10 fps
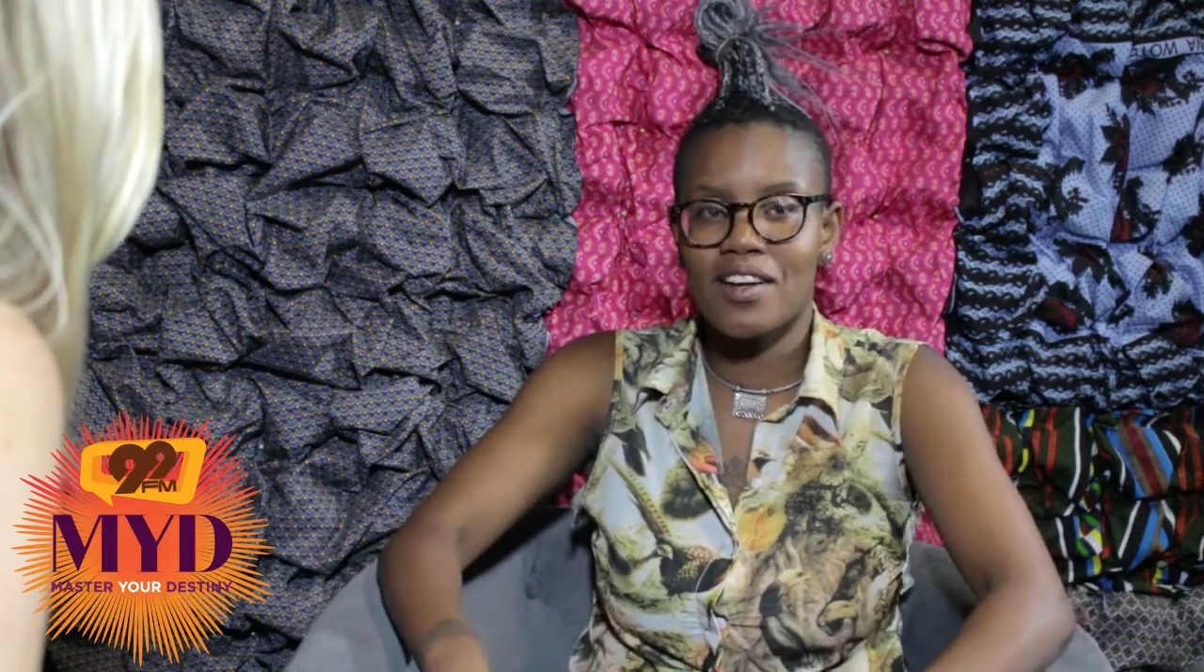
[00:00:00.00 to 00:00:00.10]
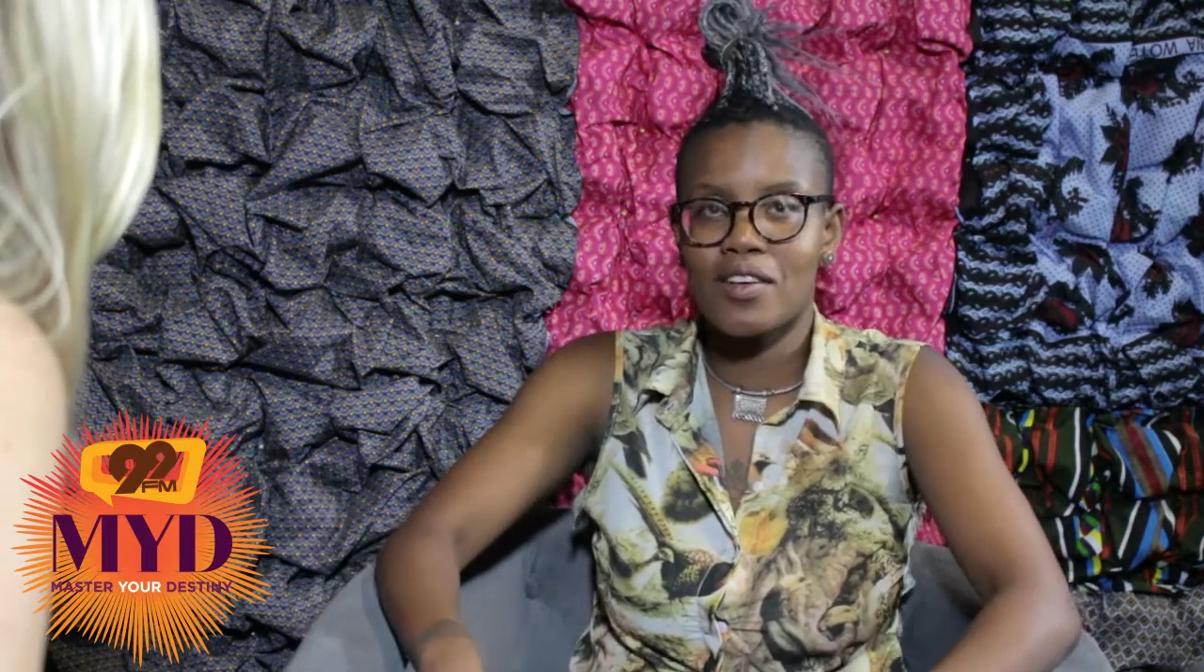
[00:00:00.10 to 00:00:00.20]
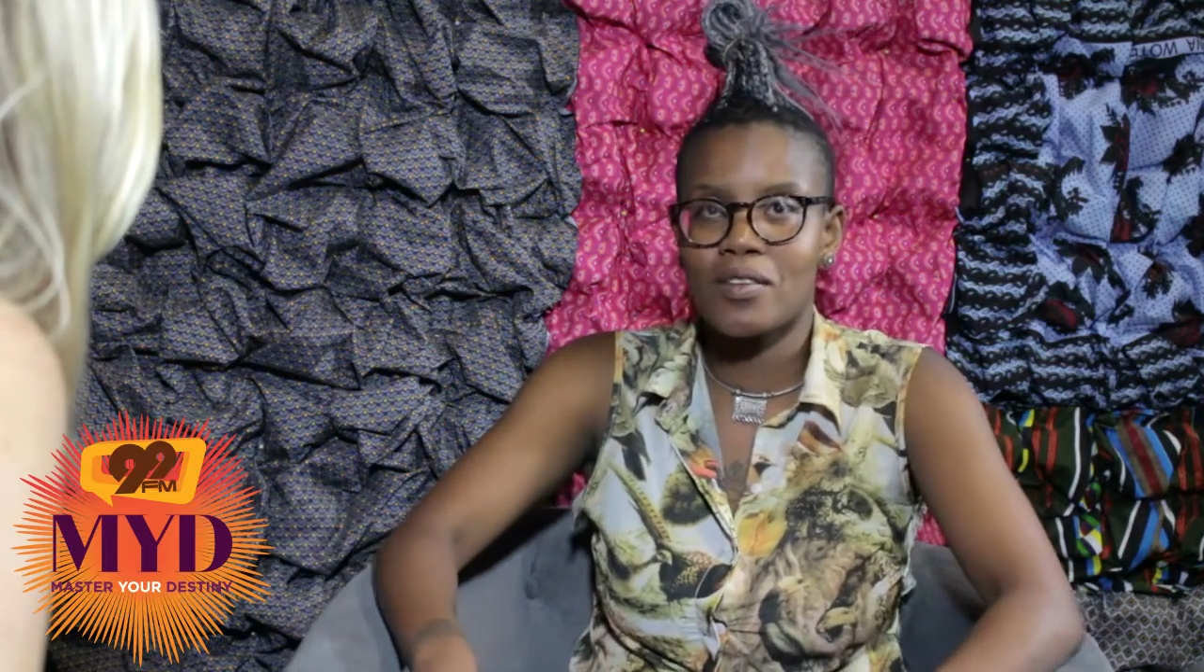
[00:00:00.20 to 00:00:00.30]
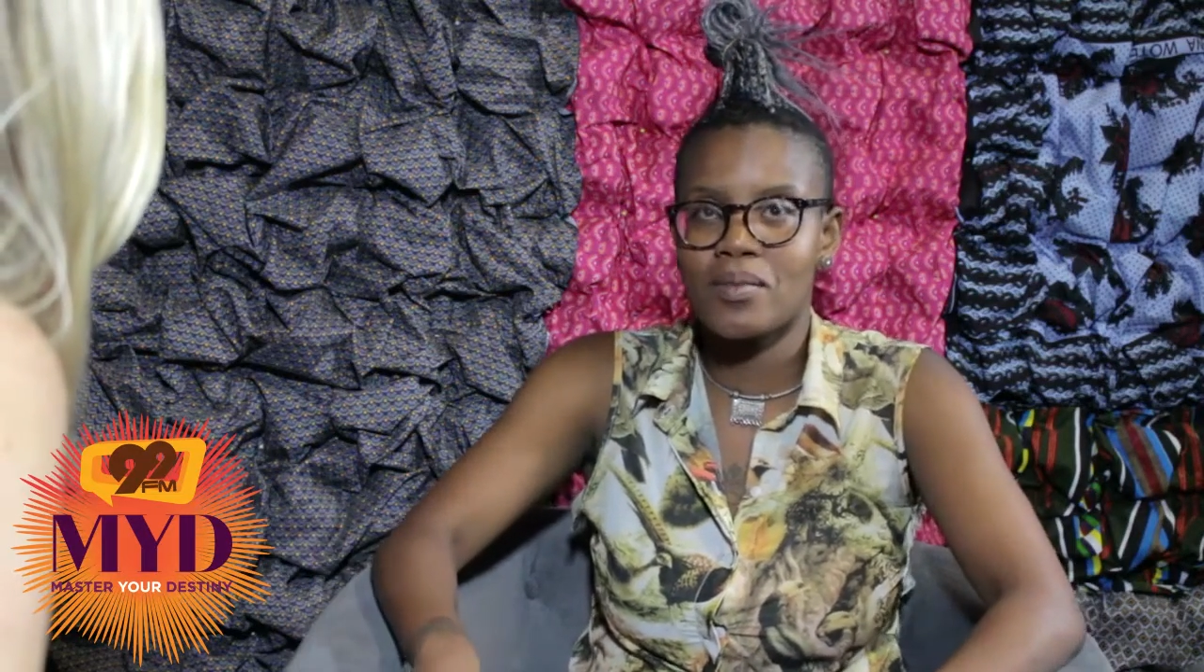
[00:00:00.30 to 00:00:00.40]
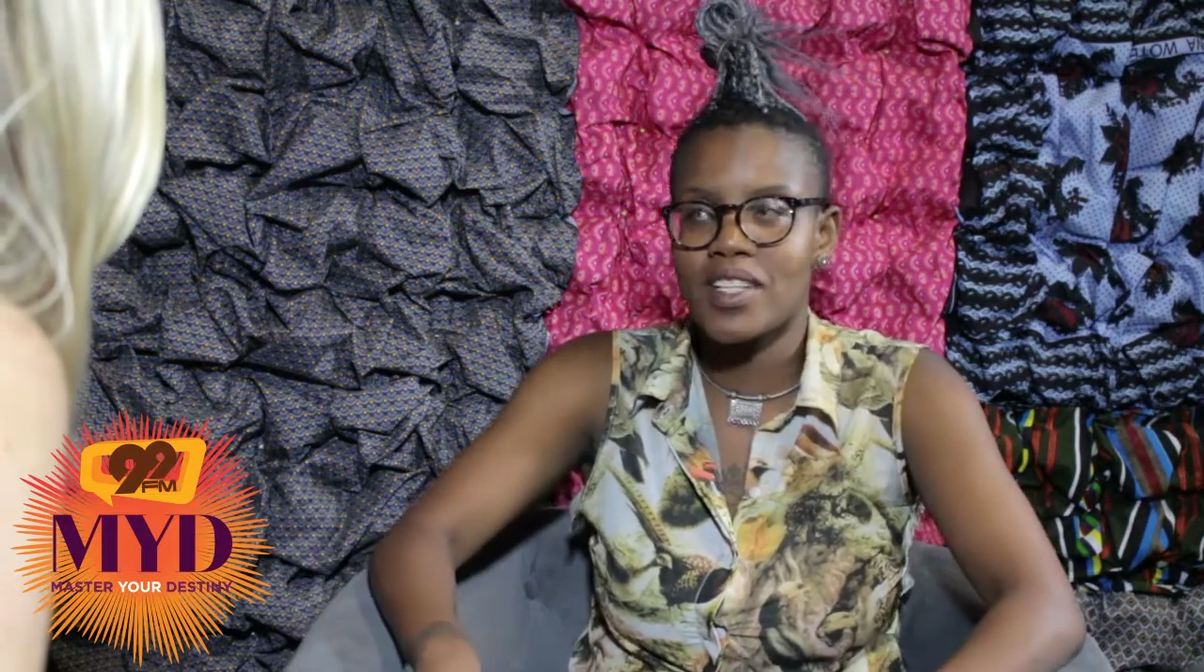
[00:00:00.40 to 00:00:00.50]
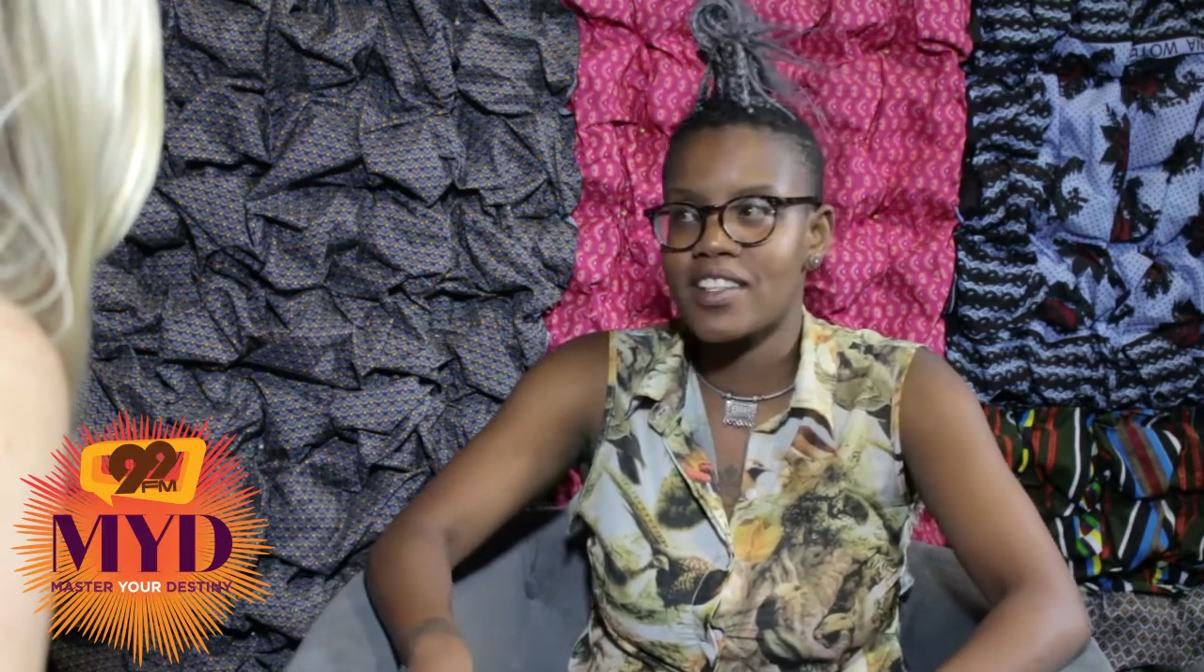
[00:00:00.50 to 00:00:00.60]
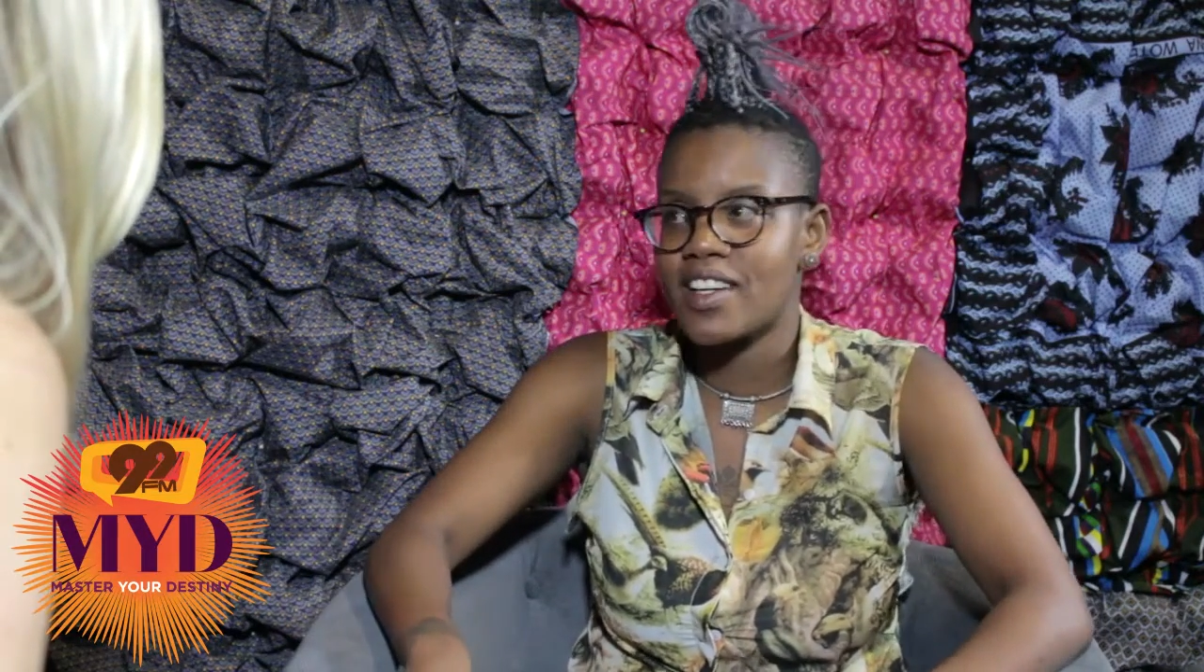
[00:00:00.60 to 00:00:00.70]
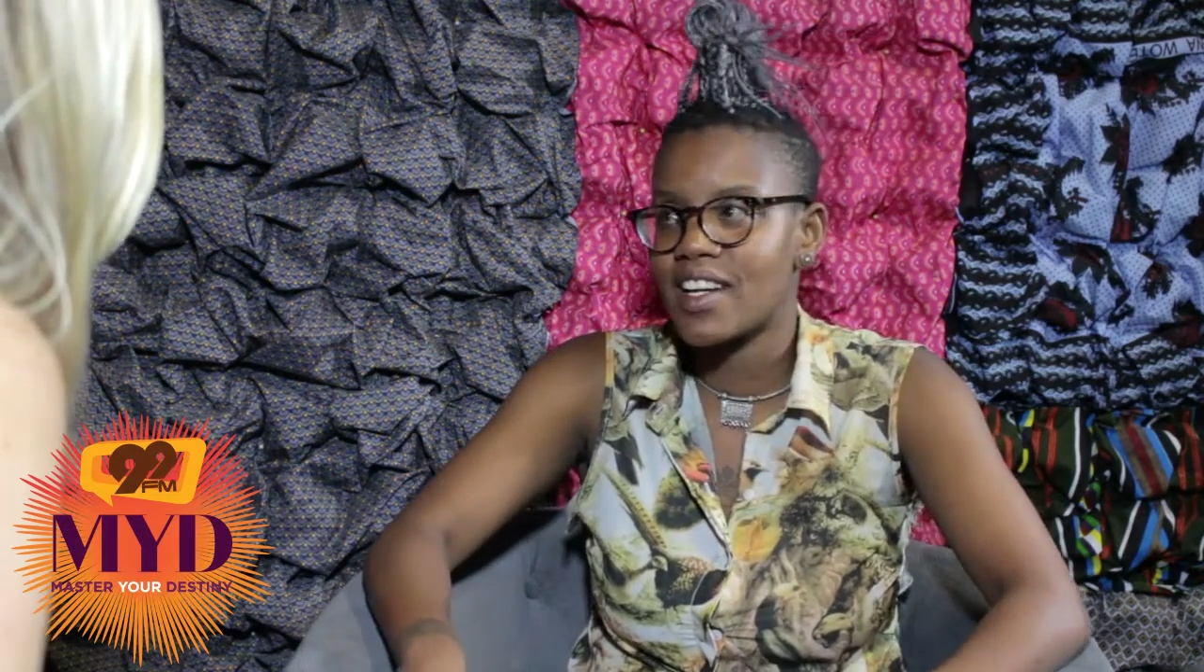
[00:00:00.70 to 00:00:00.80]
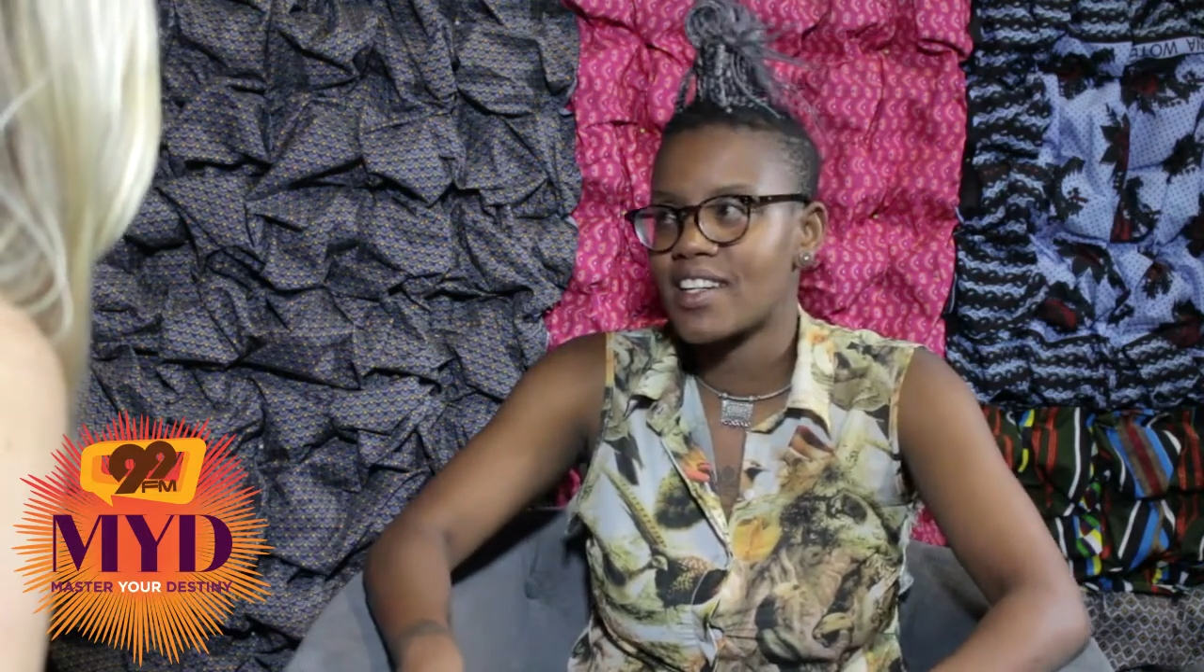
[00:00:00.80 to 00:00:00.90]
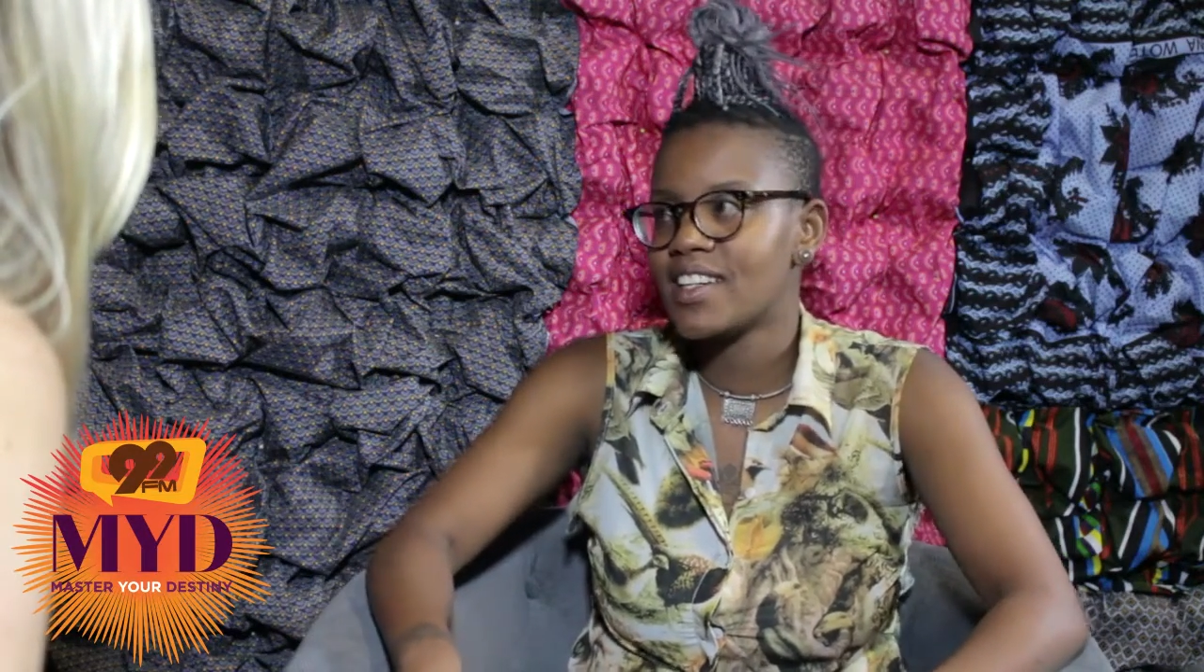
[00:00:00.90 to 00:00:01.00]
home and you're
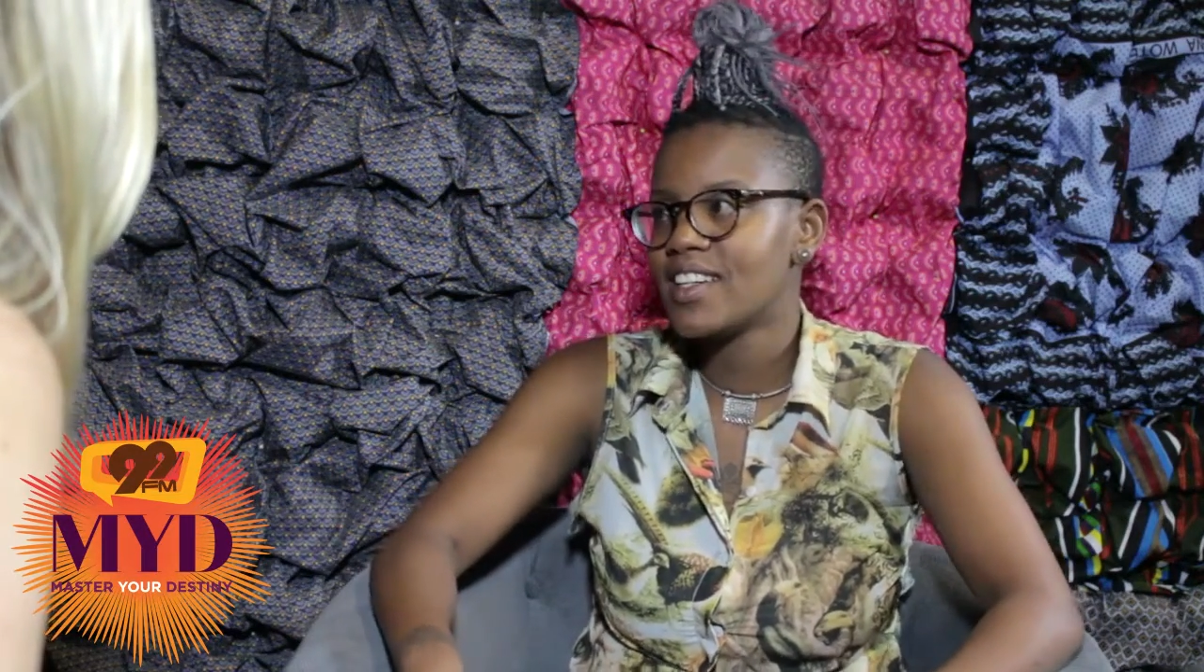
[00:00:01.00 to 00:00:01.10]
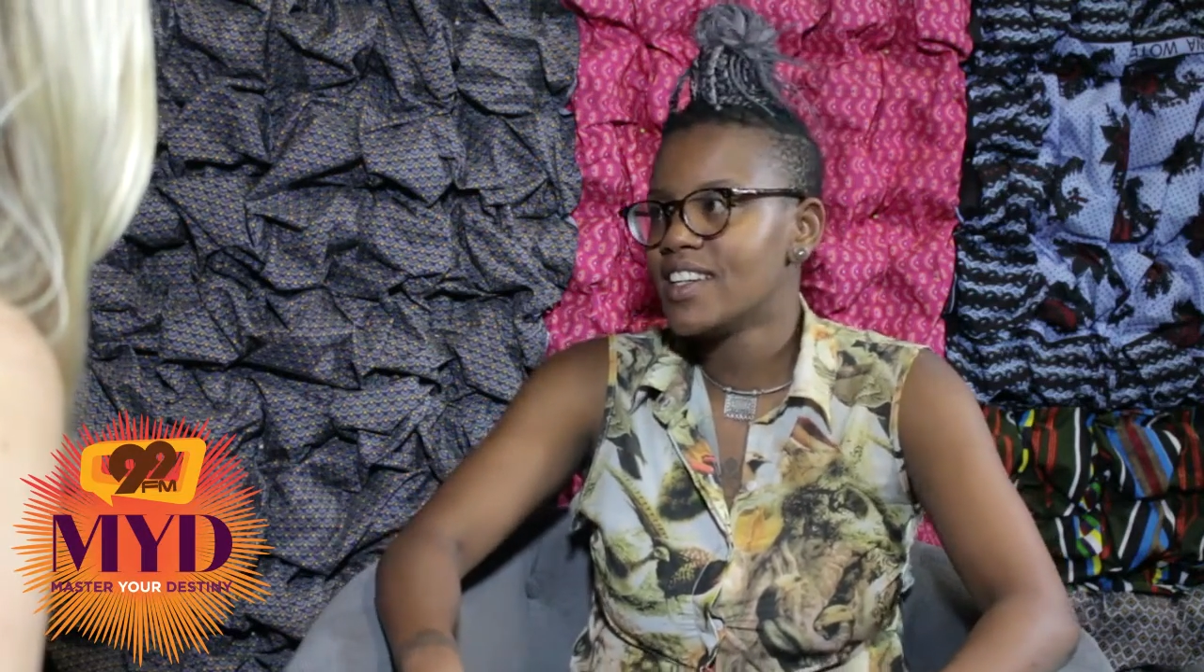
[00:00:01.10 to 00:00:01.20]
like,